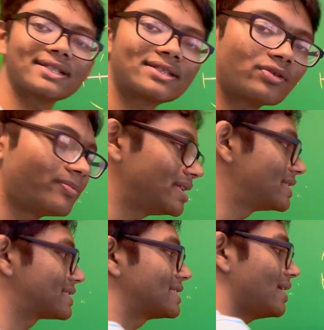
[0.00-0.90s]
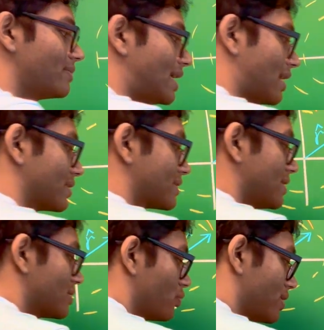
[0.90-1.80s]
let's repeat the same
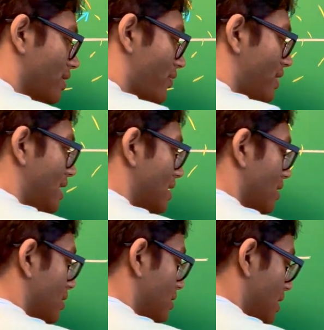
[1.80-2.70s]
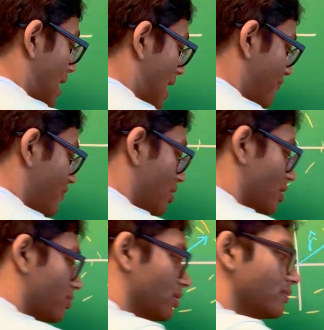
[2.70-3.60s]
analysis with the theta hat
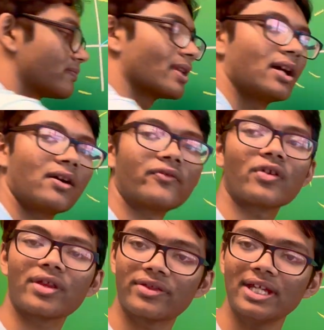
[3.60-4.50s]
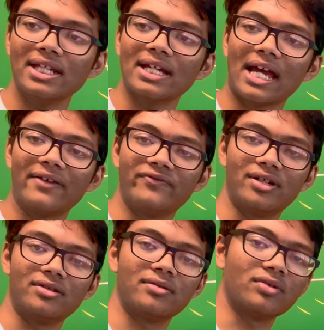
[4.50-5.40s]
variable. For the theta hat
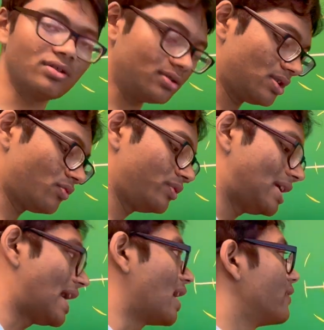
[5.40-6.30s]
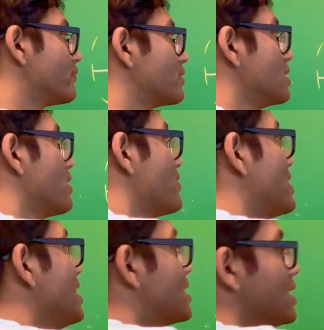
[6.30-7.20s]
variable, we have
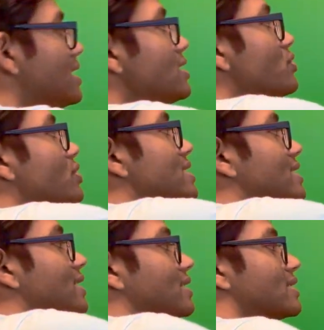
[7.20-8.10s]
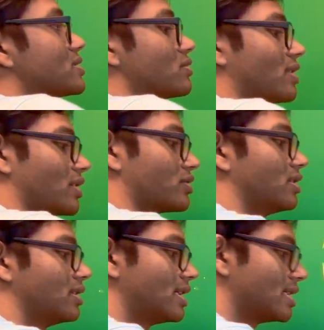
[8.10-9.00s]
theta increasing in this direction.